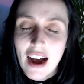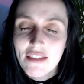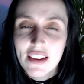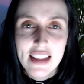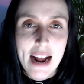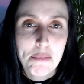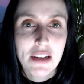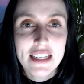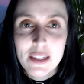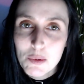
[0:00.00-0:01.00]
Other than that,
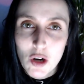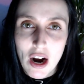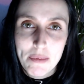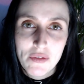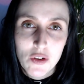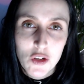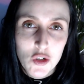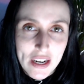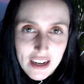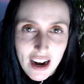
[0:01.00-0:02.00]
please subscribe if you
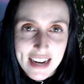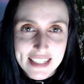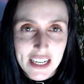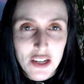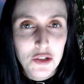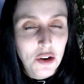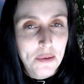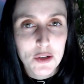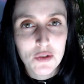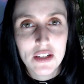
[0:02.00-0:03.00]
enjoy guys. Thank you so
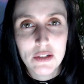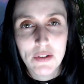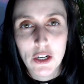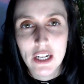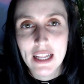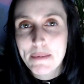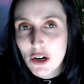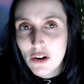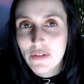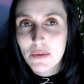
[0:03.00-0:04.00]
much for this video. Let me
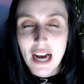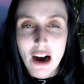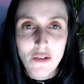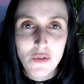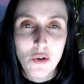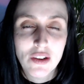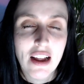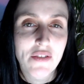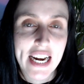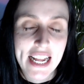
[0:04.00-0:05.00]
know if it was helpful,
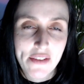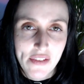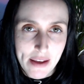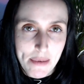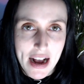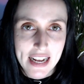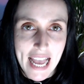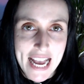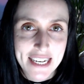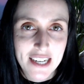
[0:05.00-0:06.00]
love any feedback,
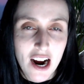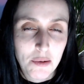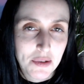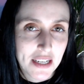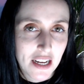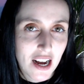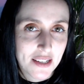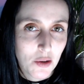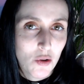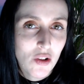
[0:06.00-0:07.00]
and I will see you
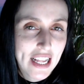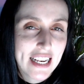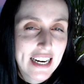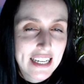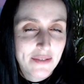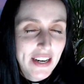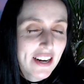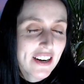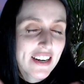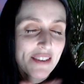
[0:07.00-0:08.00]
guys all in the next
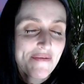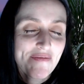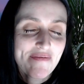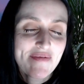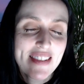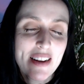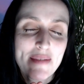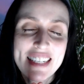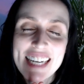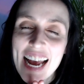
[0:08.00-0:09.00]
video.
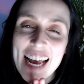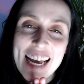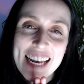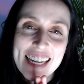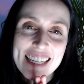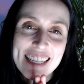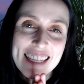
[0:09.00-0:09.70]
Namaste.